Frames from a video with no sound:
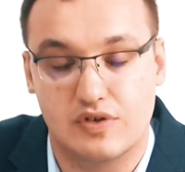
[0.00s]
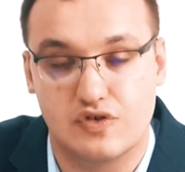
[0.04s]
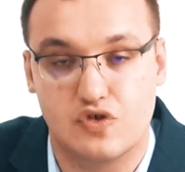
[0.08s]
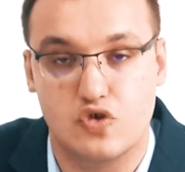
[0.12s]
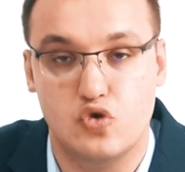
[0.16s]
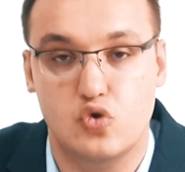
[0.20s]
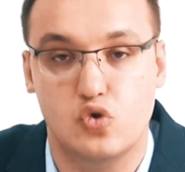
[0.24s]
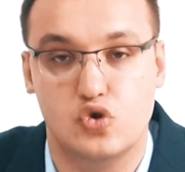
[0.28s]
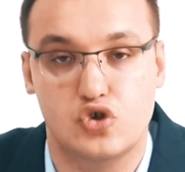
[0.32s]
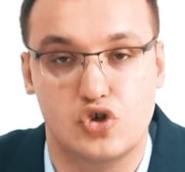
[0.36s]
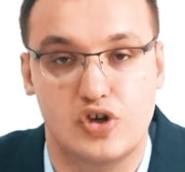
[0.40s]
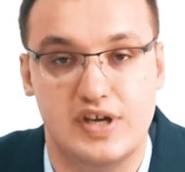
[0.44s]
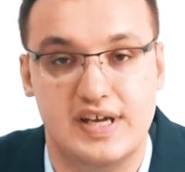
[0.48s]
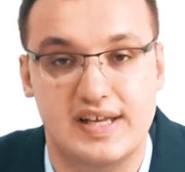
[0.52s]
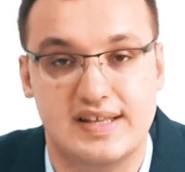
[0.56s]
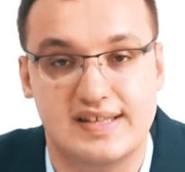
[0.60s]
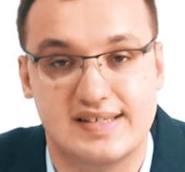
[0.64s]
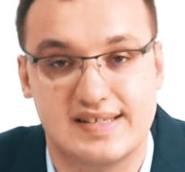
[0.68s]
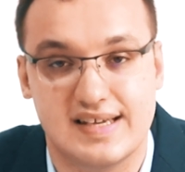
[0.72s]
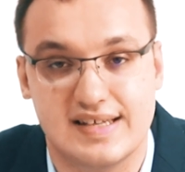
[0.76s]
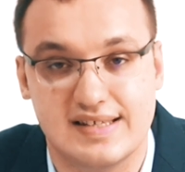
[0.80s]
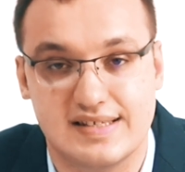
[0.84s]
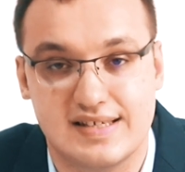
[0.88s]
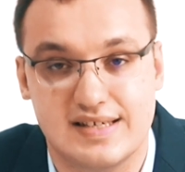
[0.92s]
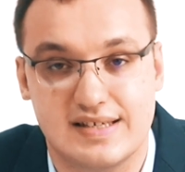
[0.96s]
So usually it
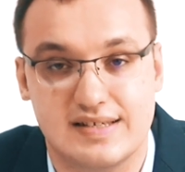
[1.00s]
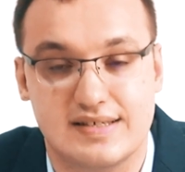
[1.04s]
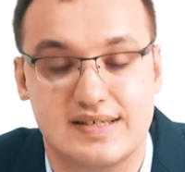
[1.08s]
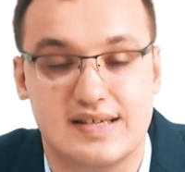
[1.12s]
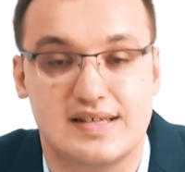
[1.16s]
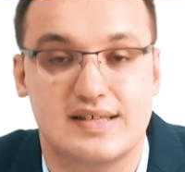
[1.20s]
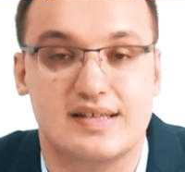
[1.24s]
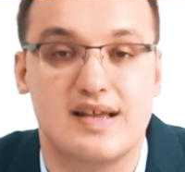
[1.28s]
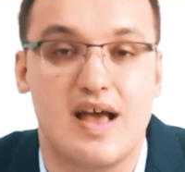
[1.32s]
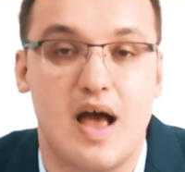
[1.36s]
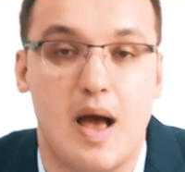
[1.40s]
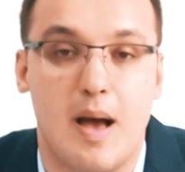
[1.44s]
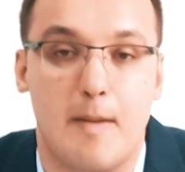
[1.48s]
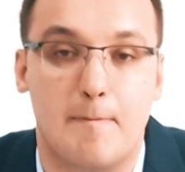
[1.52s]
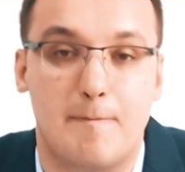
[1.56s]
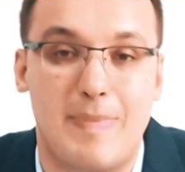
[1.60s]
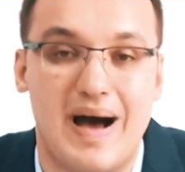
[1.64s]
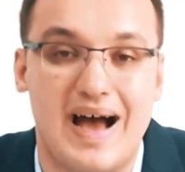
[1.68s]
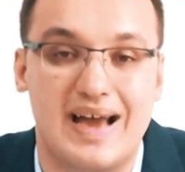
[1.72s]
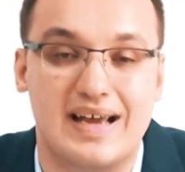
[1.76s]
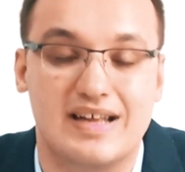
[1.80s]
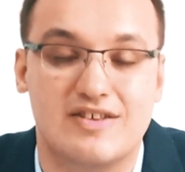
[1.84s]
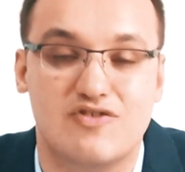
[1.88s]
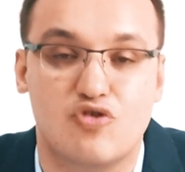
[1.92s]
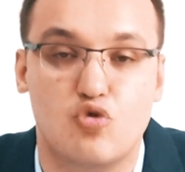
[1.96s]
senses it
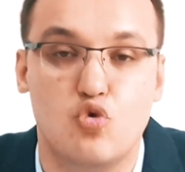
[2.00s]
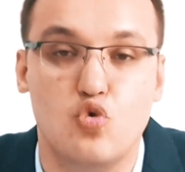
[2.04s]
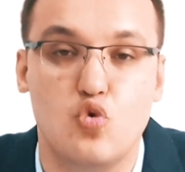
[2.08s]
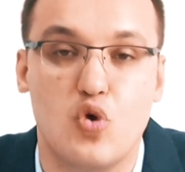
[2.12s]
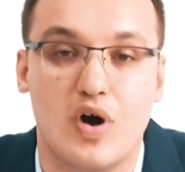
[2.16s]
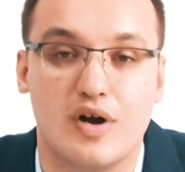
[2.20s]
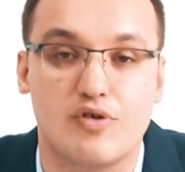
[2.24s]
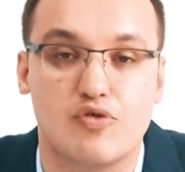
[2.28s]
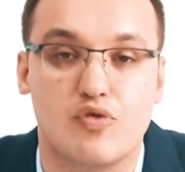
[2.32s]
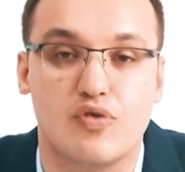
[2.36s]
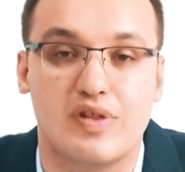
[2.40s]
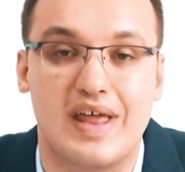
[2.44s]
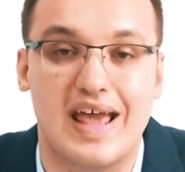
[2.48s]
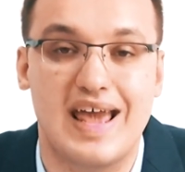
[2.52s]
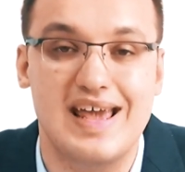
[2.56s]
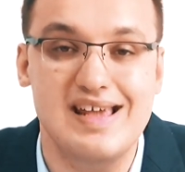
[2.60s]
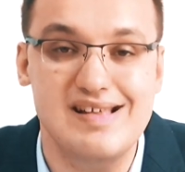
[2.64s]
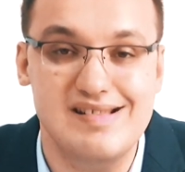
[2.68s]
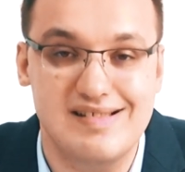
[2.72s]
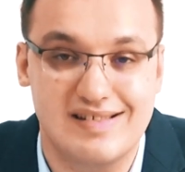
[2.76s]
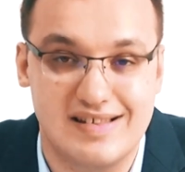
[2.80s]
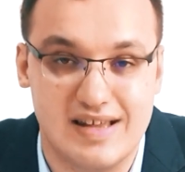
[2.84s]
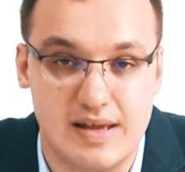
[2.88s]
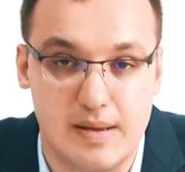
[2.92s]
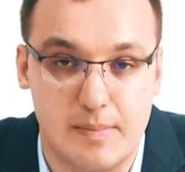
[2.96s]
by
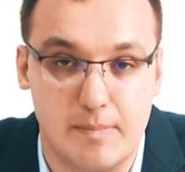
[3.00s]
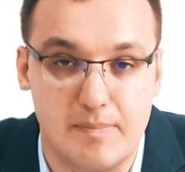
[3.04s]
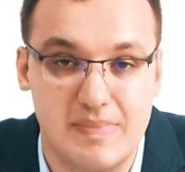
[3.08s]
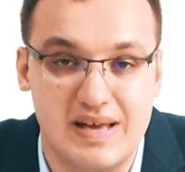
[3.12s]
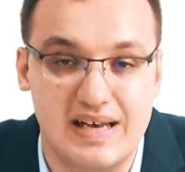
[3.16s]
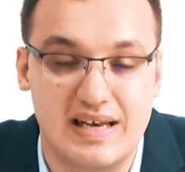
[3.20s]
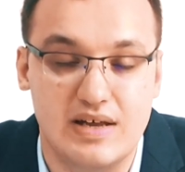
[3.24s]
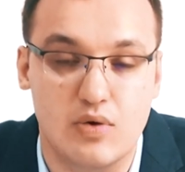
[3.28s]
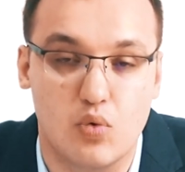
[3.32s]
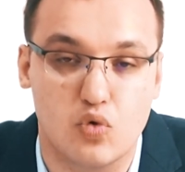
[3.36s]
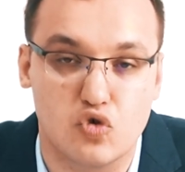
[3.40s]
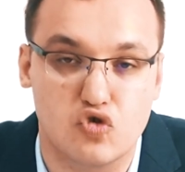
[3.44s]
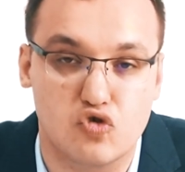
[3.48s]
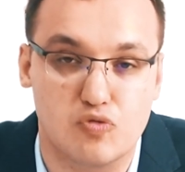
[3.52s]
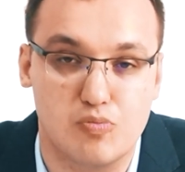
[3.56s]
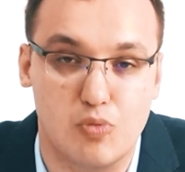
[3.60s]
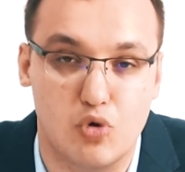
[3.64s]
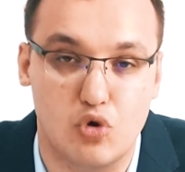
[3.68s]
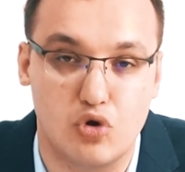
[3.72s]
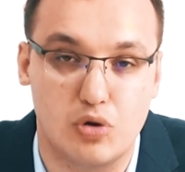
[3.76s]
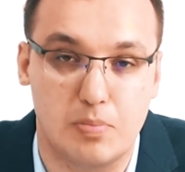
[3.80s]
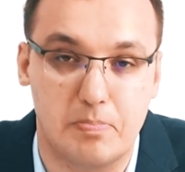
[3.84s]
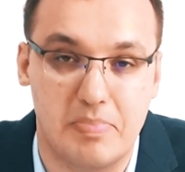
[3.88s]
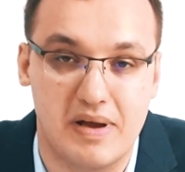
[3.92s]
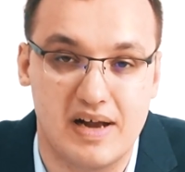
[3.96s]
280
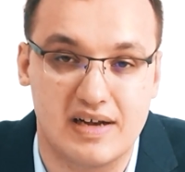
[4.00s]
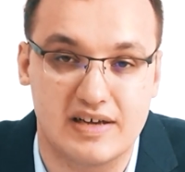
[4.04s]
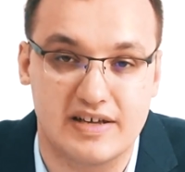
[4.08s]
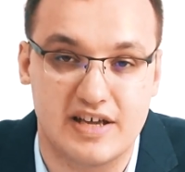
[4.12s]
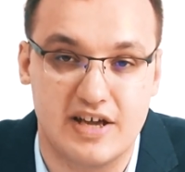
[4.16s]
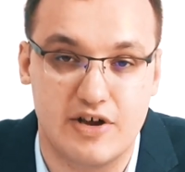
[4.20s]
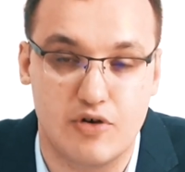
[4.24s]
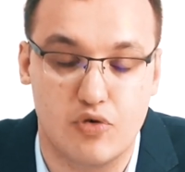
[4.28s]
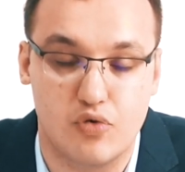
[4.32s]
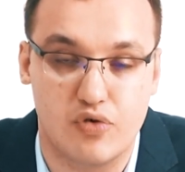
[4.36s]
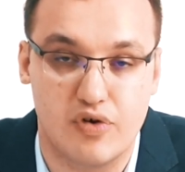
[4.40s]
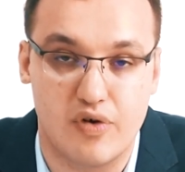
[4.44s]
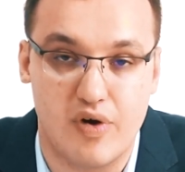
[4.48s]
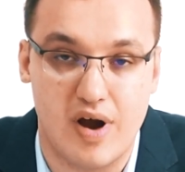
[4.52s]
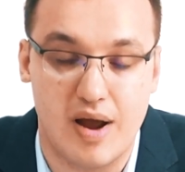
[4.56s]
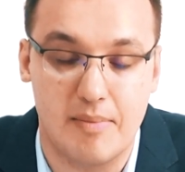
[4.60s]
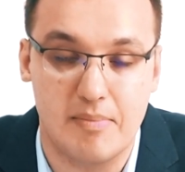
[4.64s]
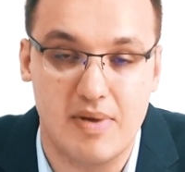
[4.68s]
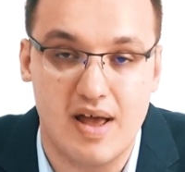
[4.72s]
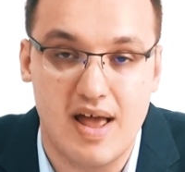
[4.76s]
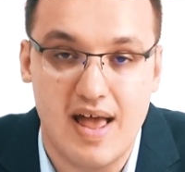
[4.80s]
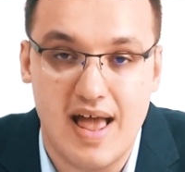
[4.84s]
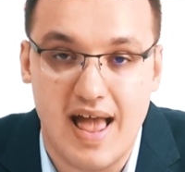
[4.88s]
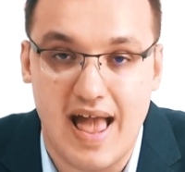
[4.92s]
milliosmol per kilogram.